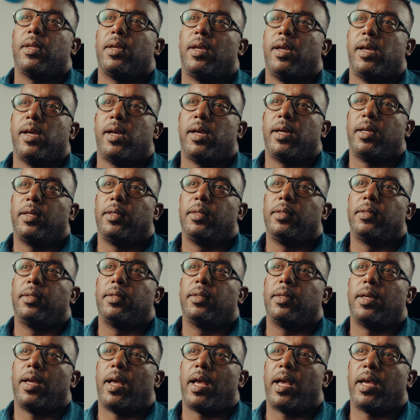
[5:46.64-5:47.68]
And
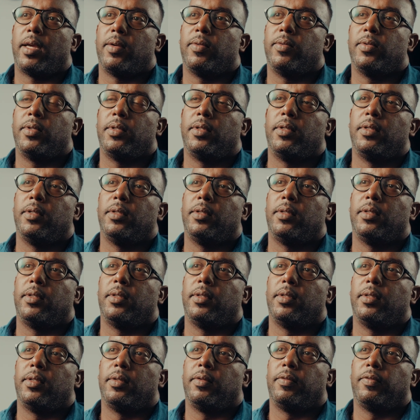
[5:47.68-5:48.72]
I would,
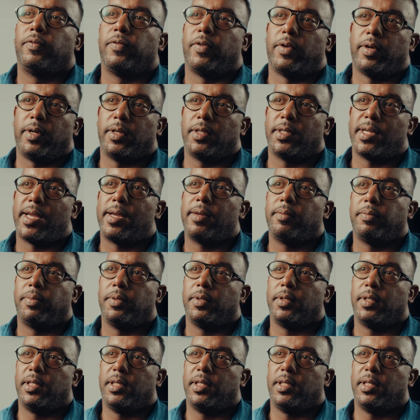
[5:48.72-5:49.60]
for example,